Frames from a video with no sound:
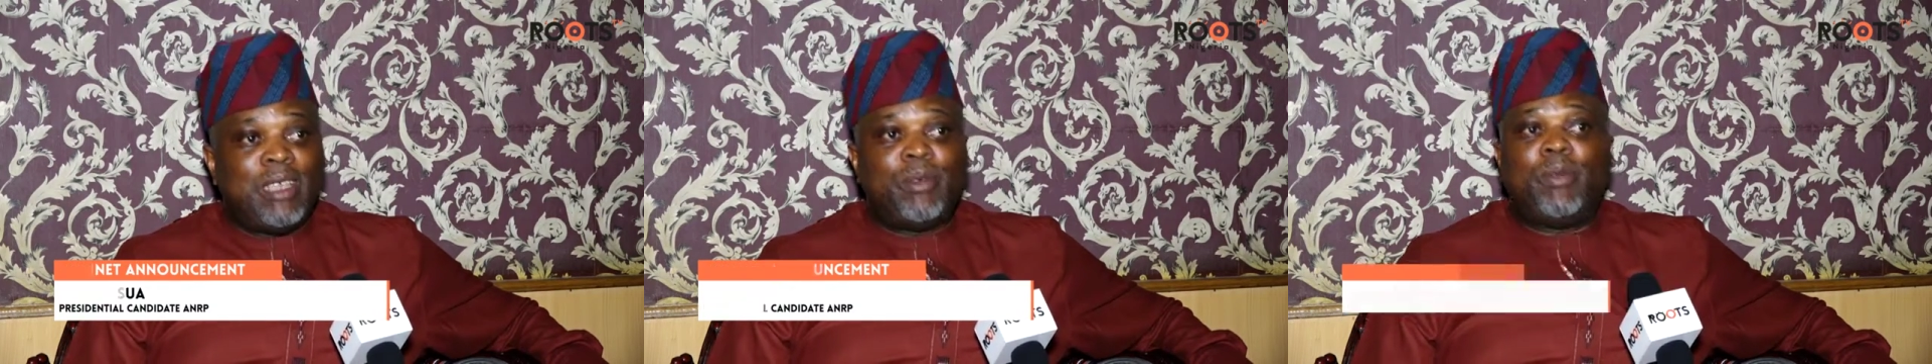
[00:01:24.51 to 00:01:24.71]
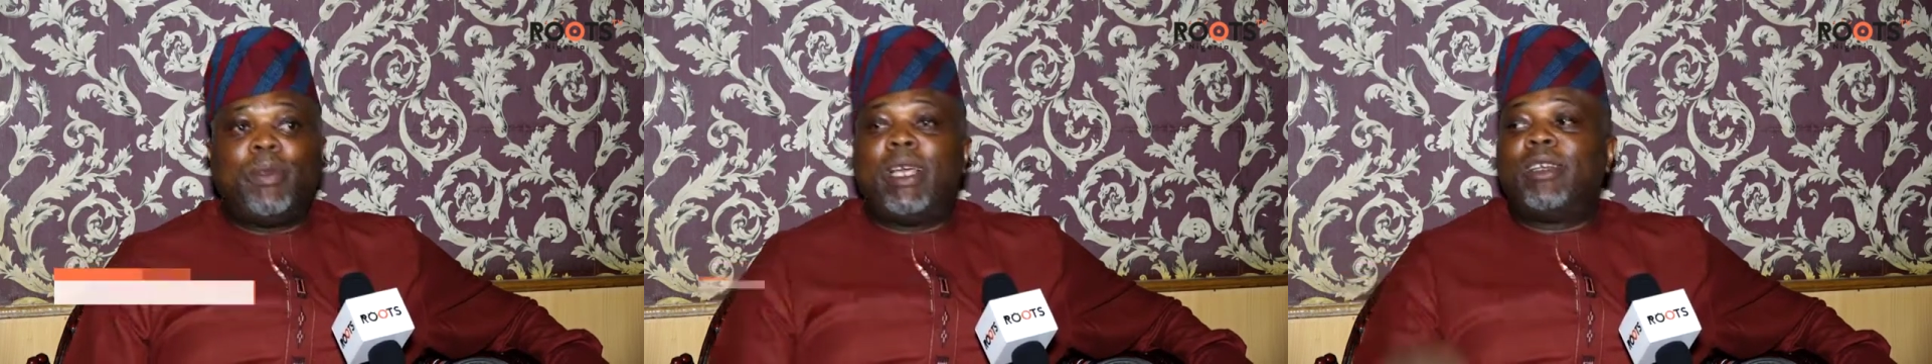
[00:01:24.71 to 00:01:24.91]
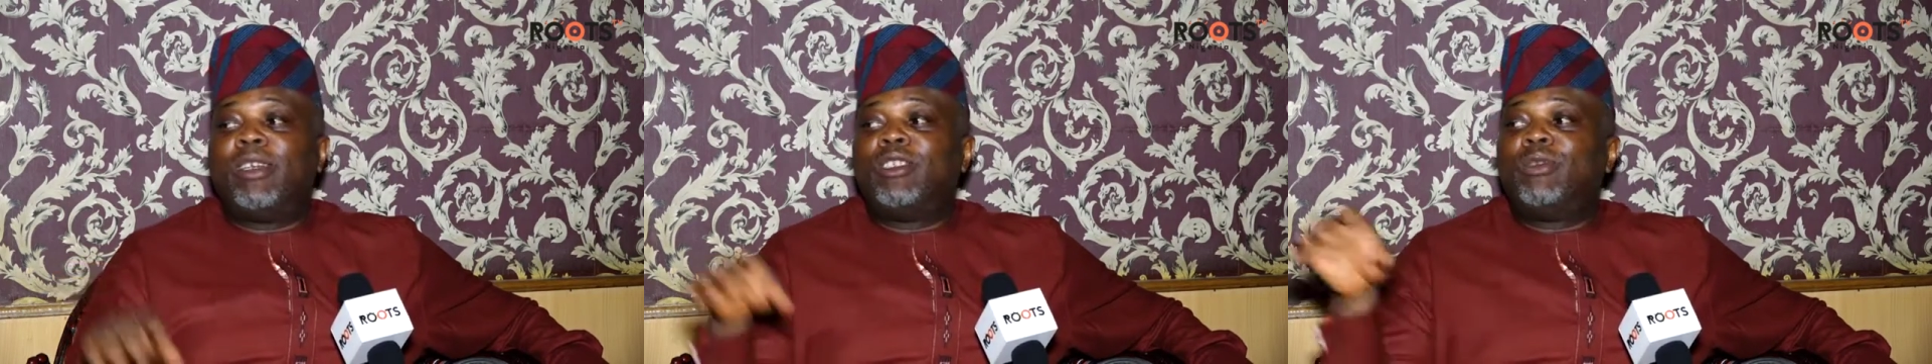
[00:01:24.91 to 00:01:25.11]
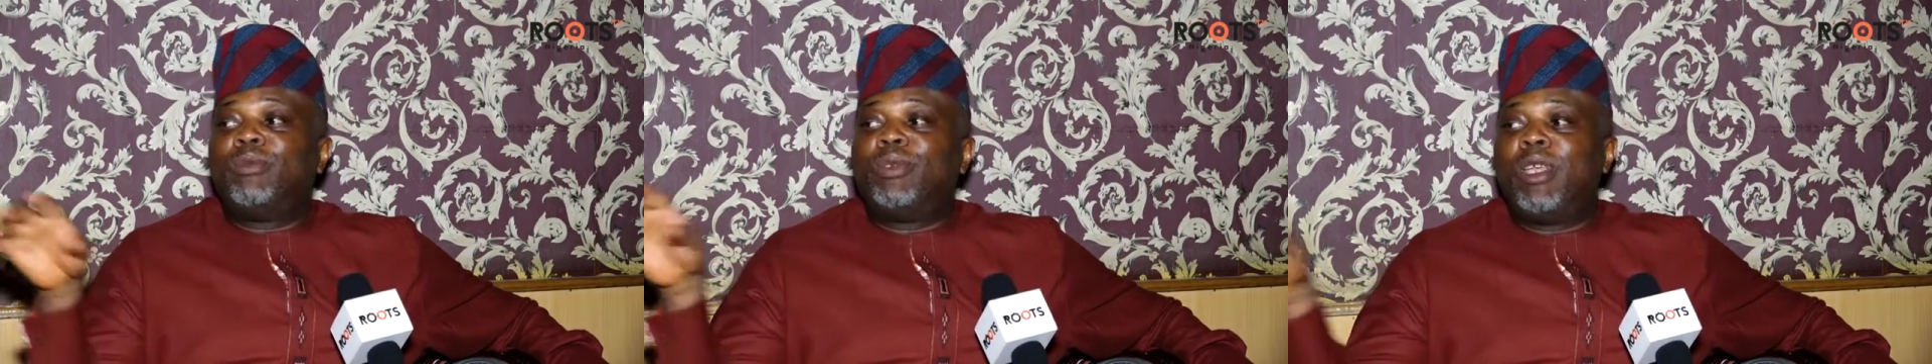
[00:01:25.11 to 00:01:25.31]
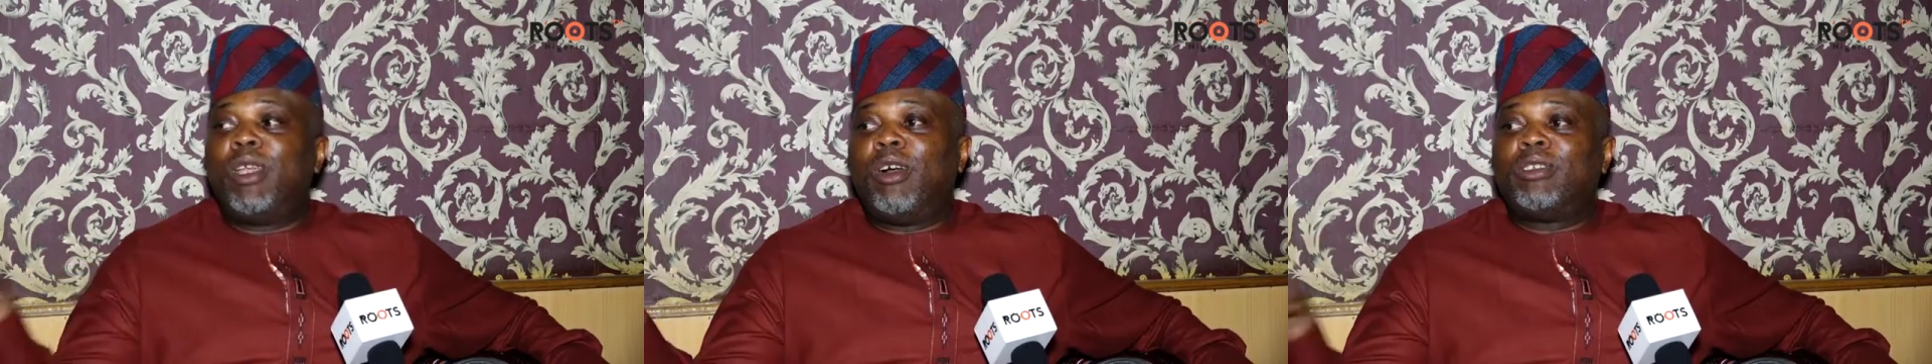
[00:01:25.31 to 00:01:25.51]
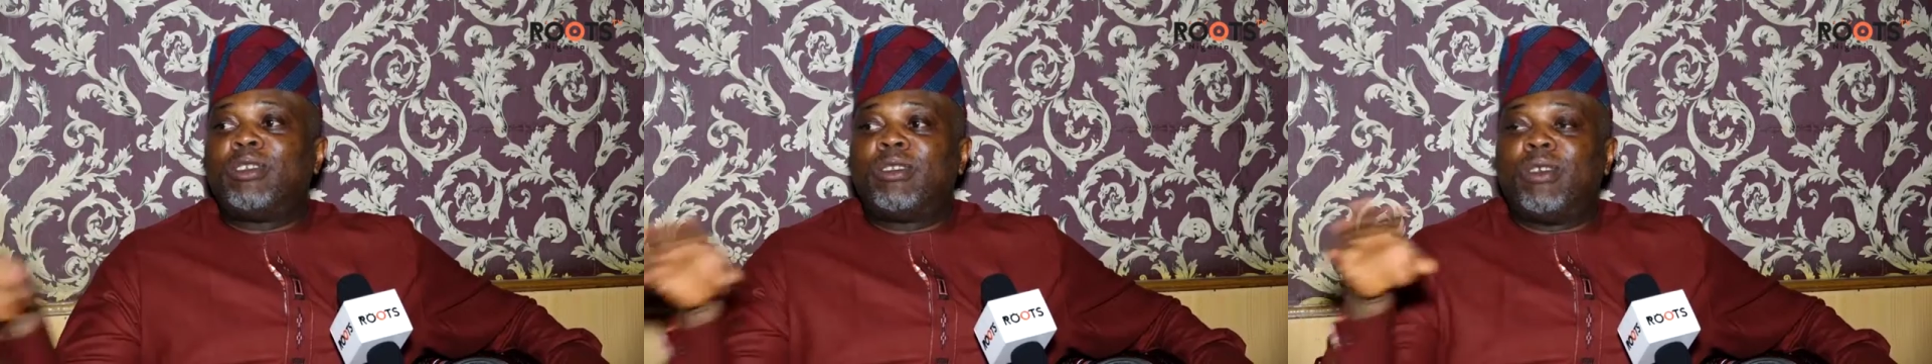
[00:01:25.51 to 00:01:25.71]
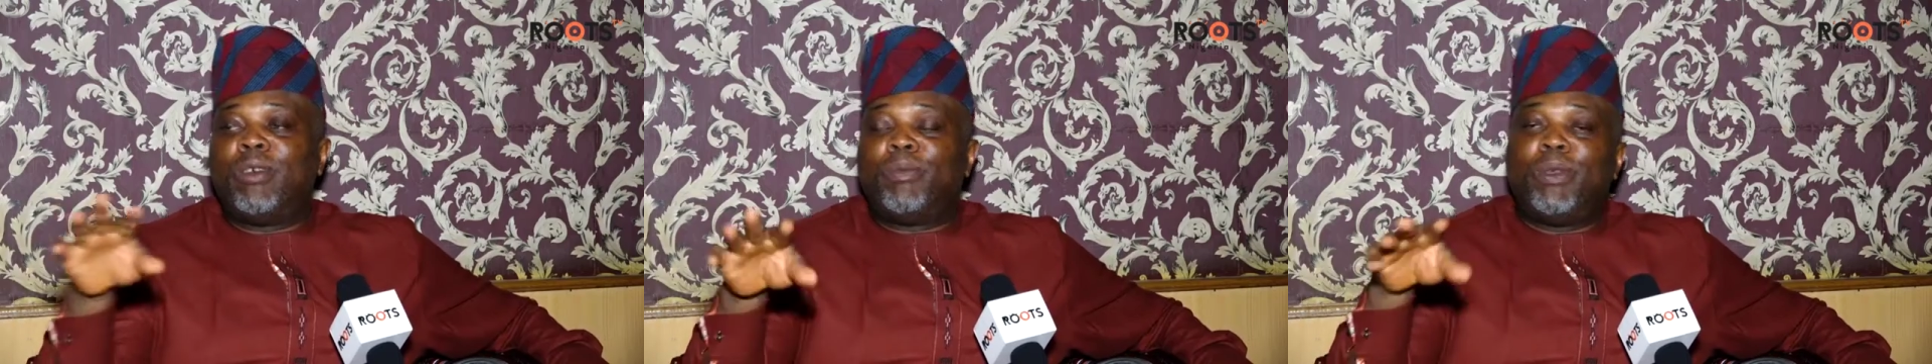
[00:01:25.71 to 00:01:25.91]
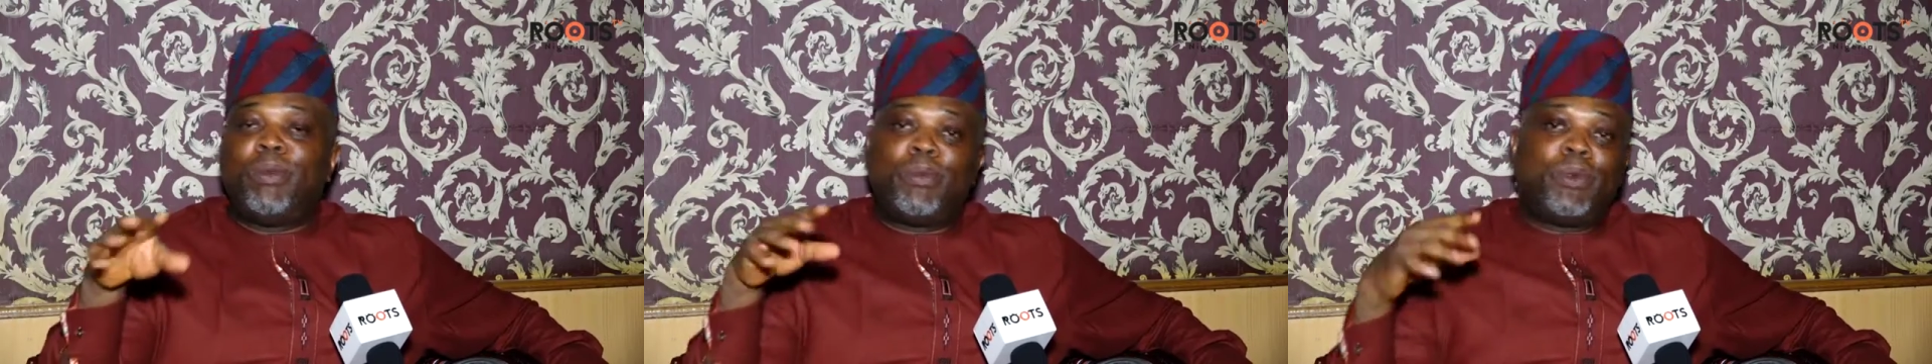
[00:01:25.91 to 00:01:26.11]
People are going to bring all sorts
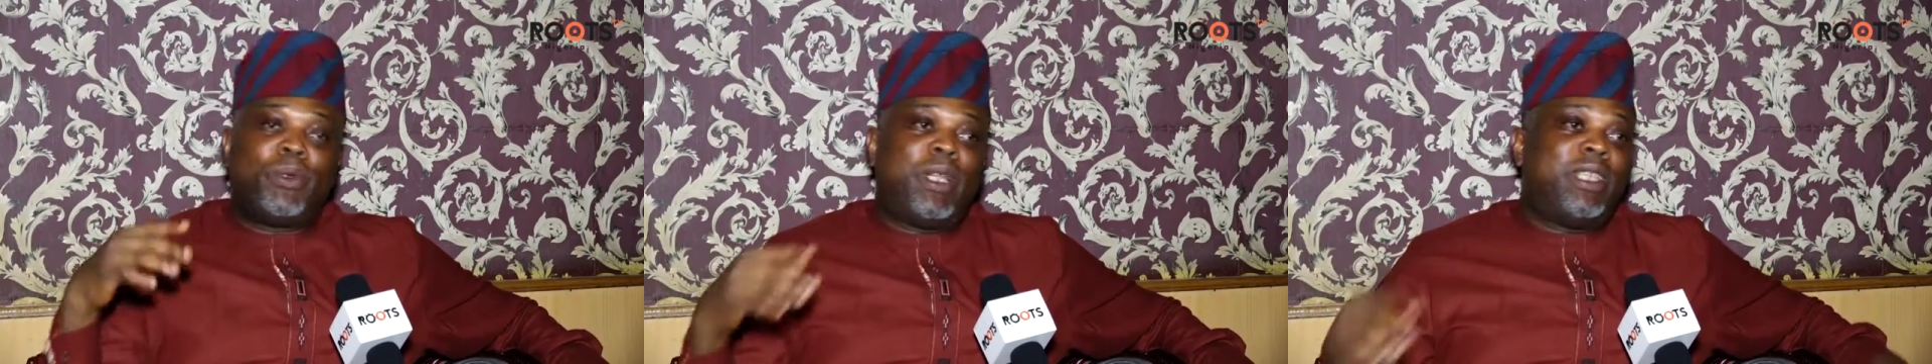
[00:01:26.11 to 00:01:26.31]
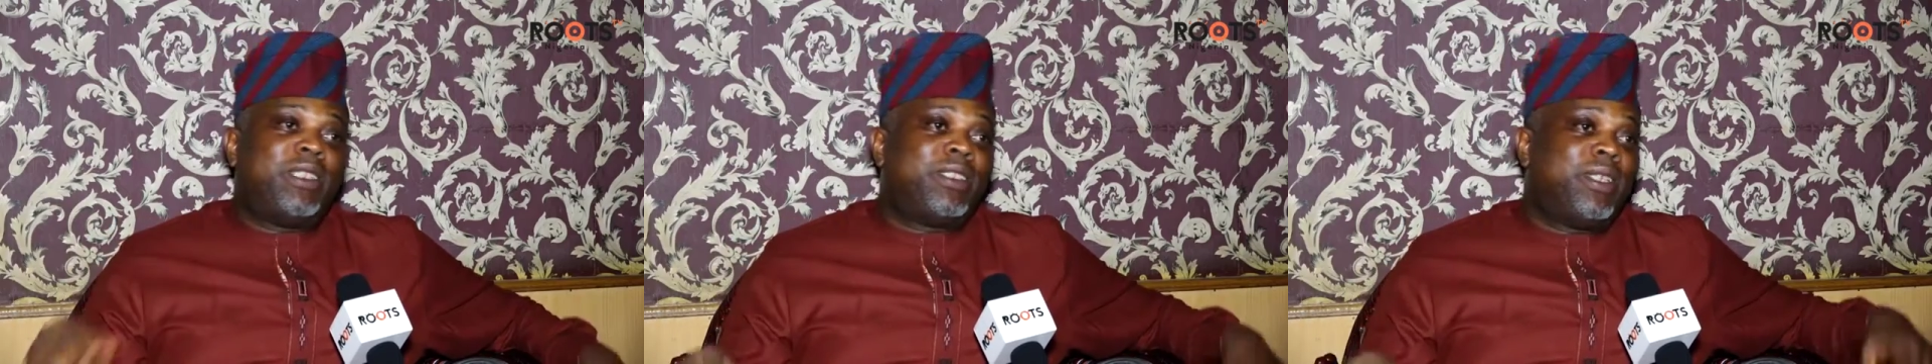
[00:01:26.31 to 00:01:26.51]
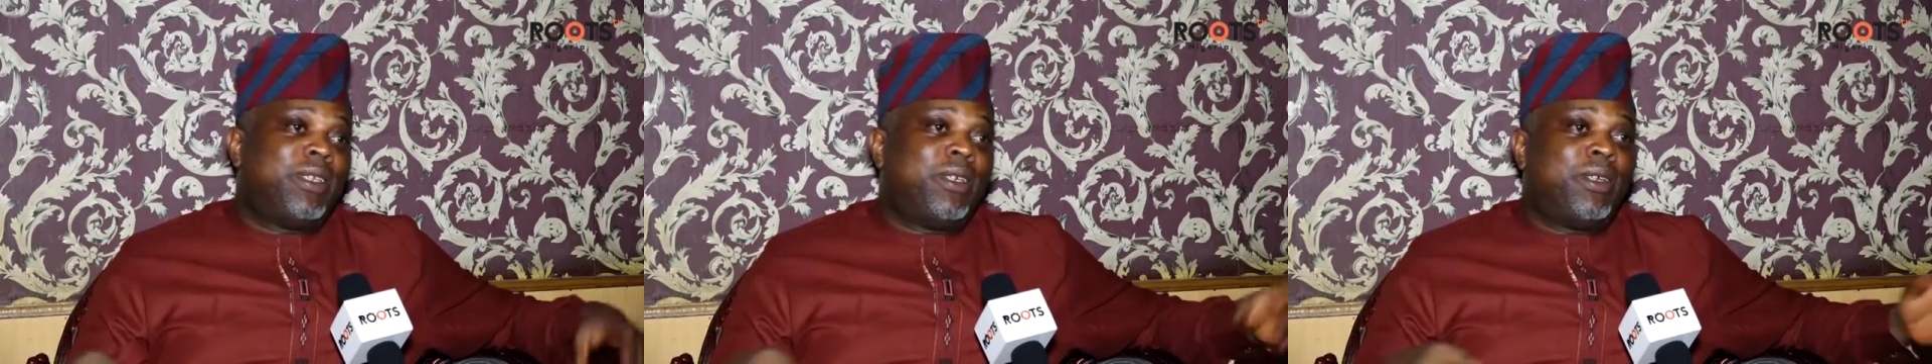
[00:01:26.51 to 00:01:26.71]
of people and say,